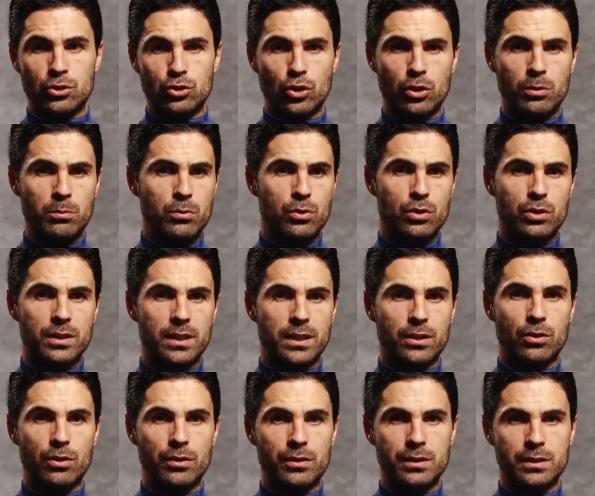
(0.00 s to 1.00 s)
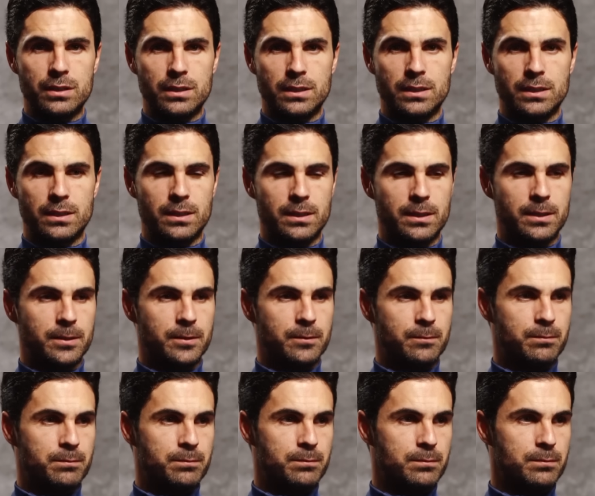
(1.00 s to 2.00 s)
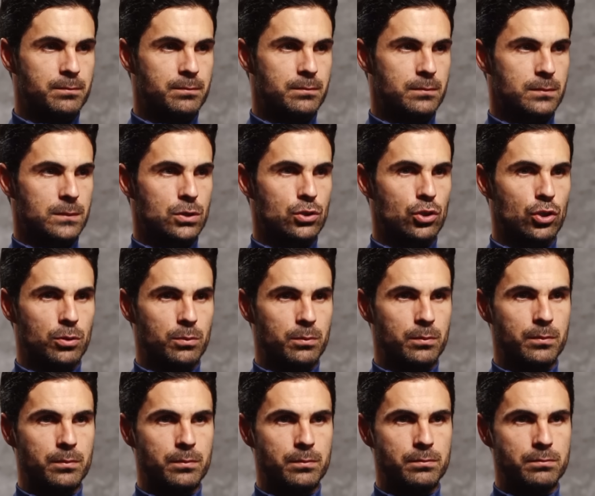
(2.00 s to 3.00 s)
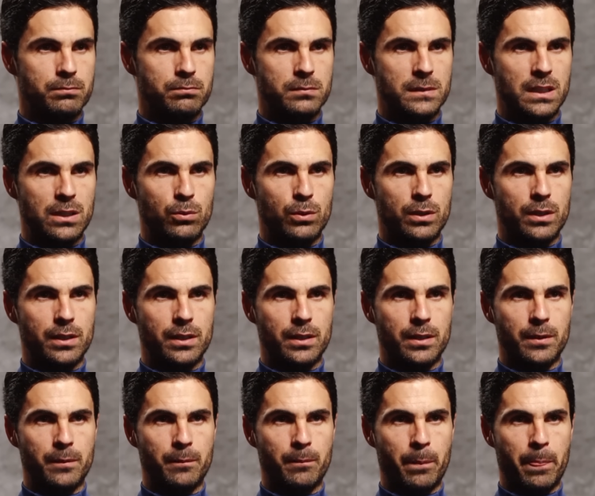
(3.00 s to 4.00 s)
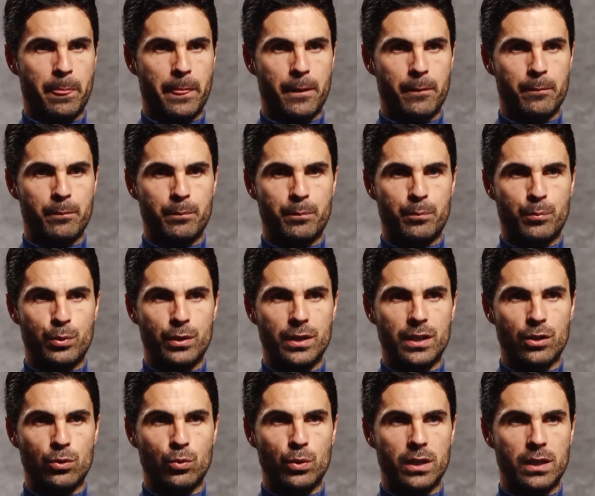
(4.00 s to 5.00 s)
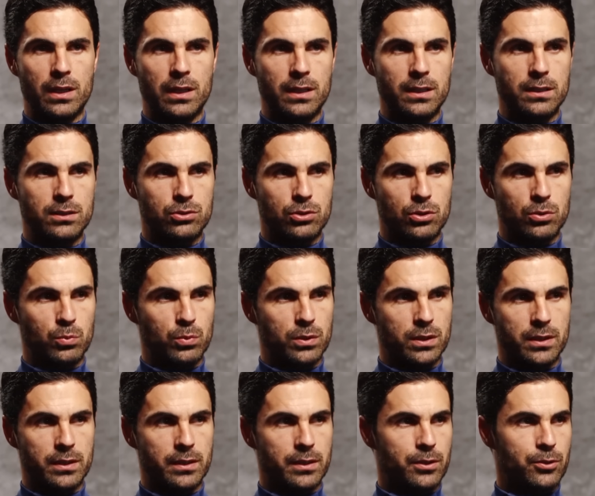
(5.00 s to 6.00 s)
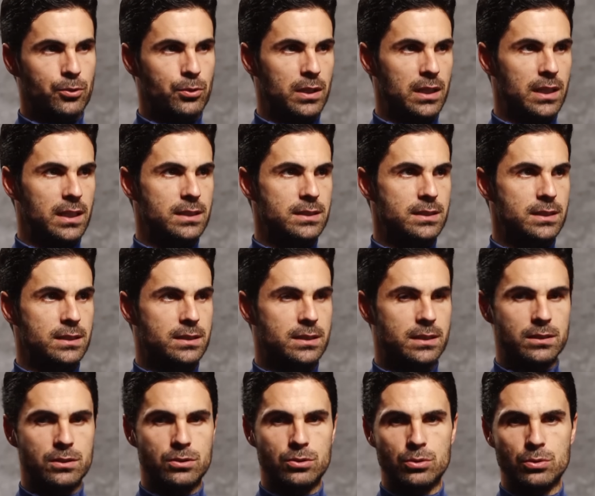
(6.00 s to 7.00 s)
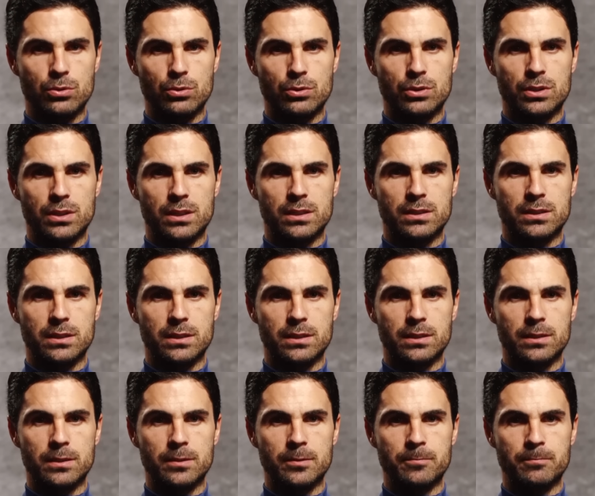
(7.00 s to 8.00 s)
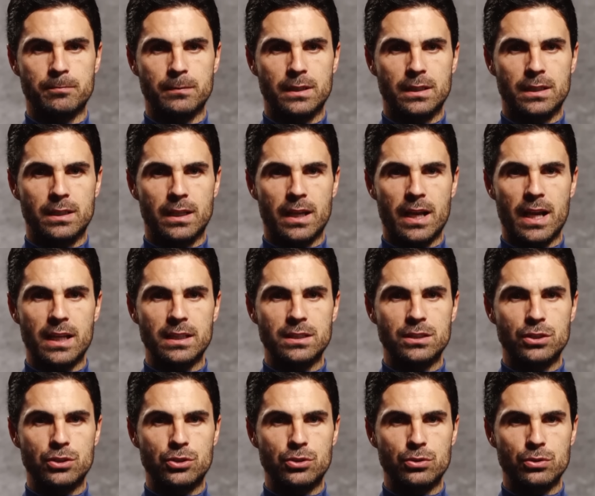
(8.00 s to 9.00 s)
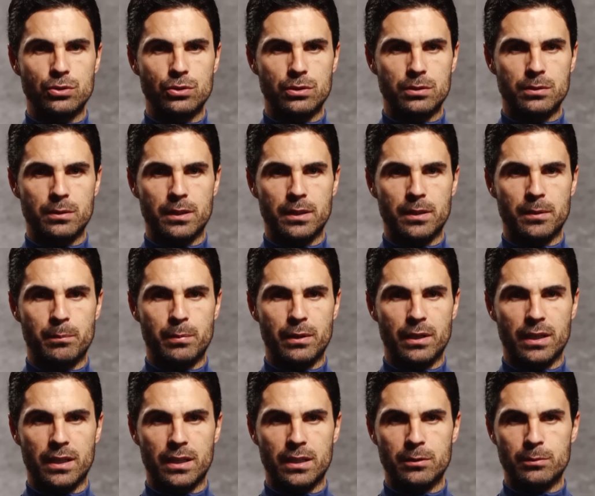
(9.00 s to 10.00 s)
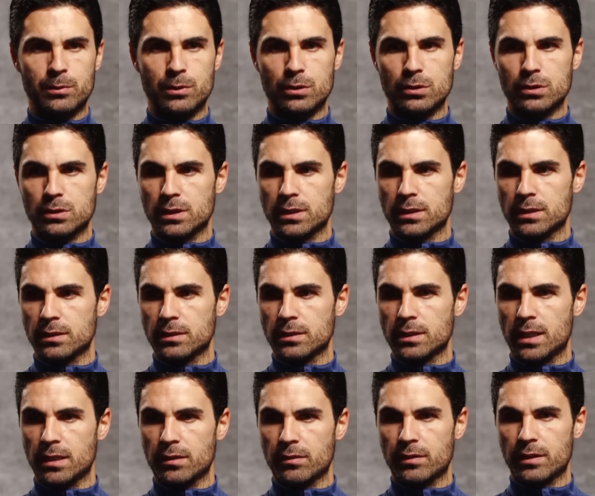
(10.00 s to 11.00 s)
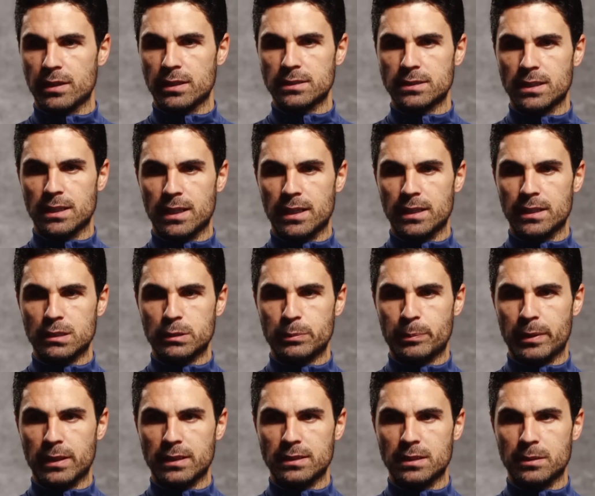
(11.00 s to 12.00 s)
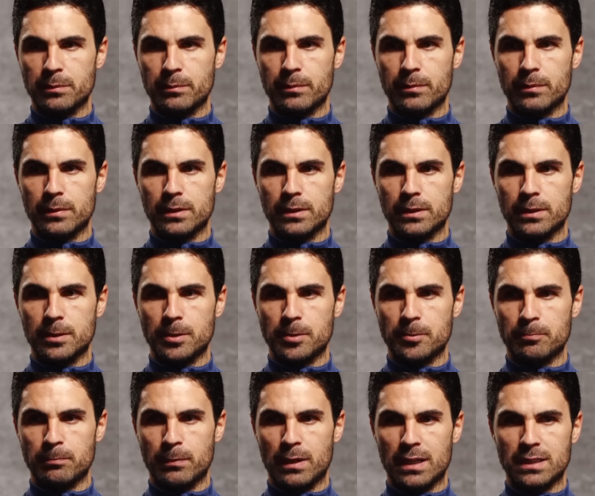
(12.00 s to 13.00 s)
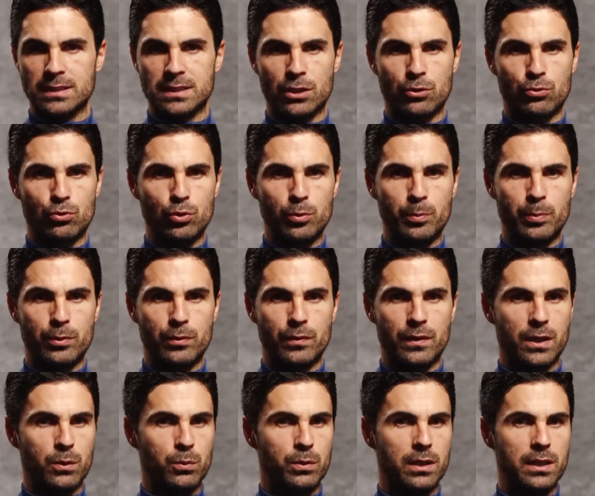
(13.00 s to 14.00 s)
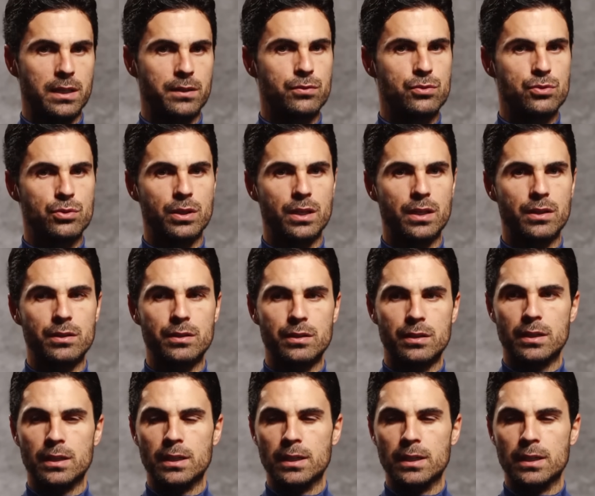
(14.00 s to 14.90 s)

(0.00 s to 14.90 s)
Some more than others. Um, some they were um, pretty quickly. Some were related to certain attitudes, uh, behaviors, and, and things that I expect them um, as a group of how we live together